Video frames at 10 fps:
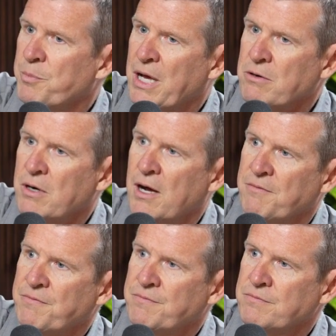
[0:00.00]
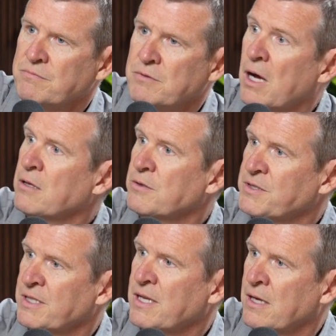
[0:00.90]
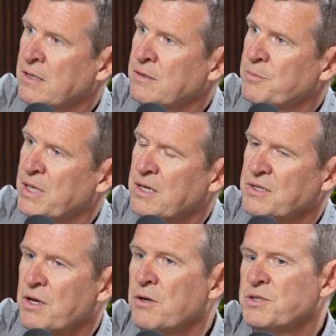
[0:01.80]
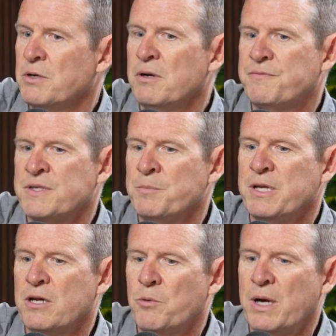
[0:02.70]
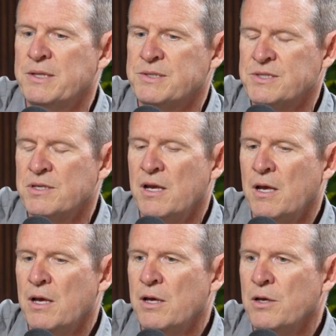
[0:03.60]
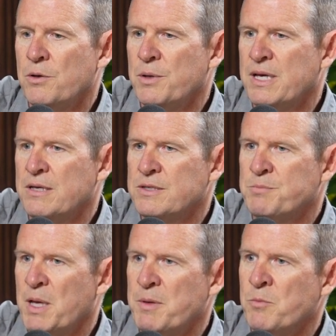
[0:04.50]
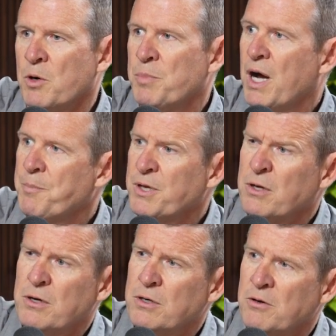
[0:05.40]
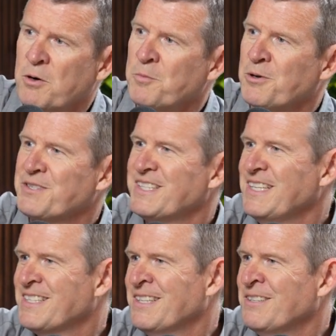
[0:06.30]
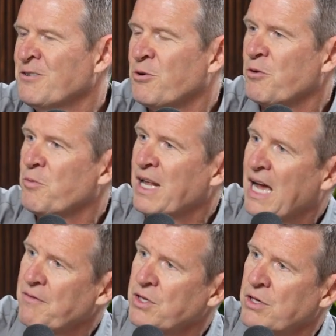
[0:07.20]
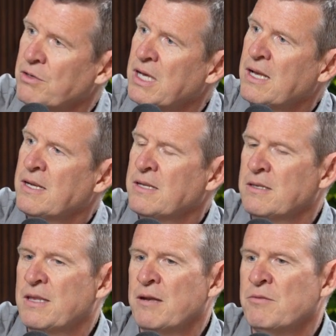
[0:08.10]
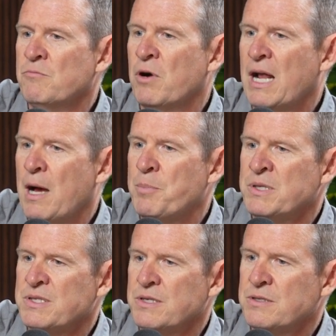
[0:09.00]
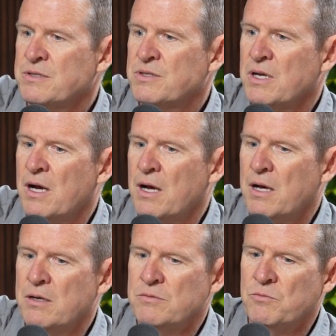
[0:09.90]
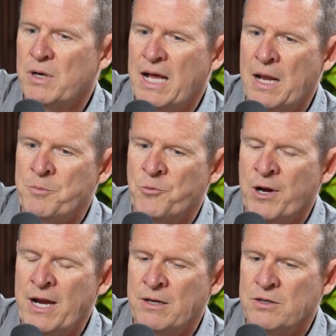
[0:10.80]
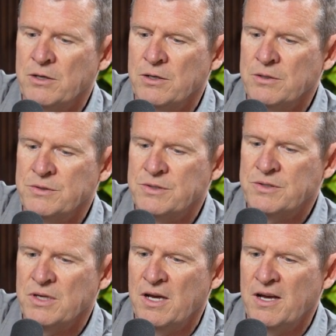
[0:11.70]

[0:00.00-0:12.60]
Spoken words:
better off not losing talent, because also if somebody quits who is maybe more popular or more seasoned or what have you, then what happens is what Adam Grant calls,